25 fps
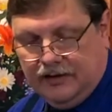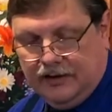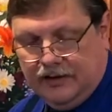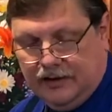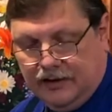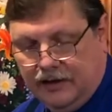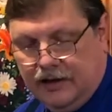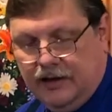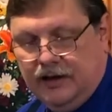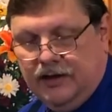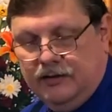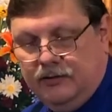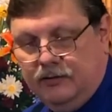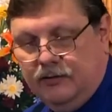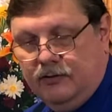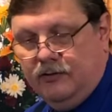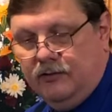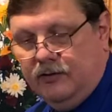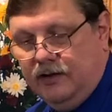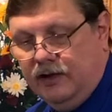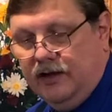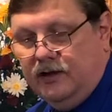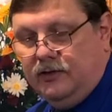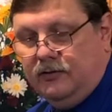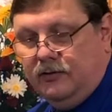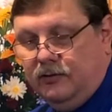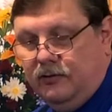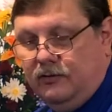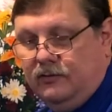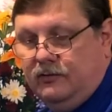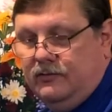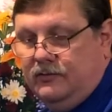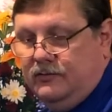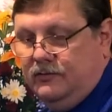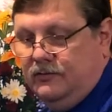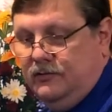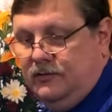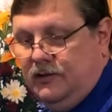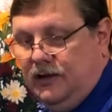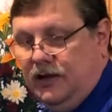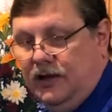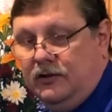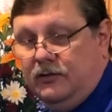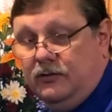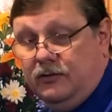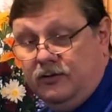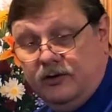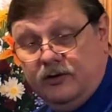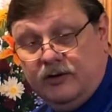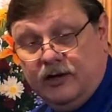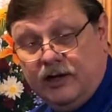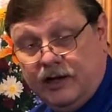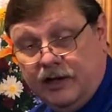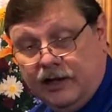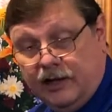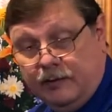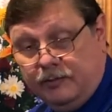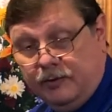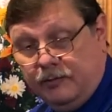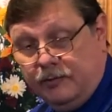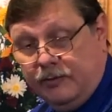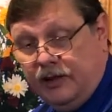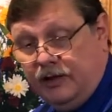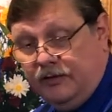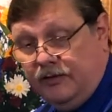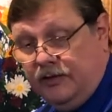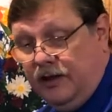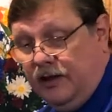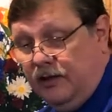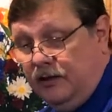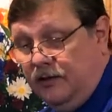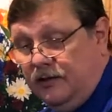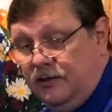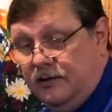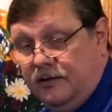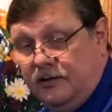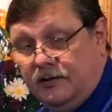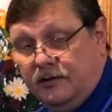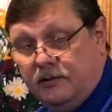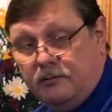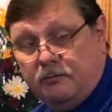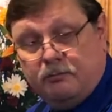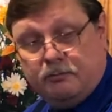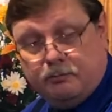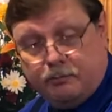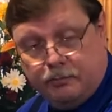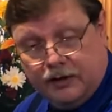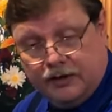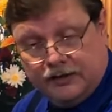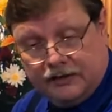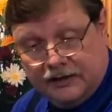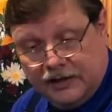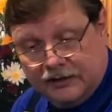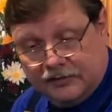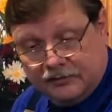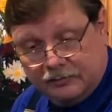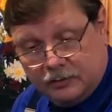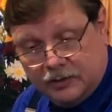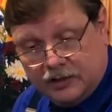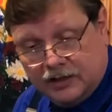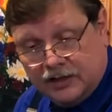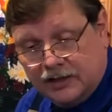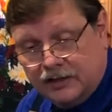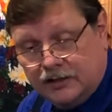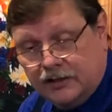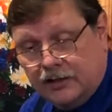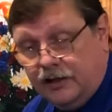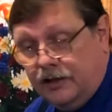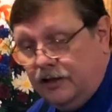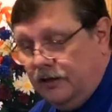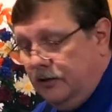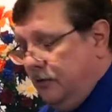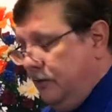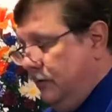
I know you're not happy about that, but that's what he did.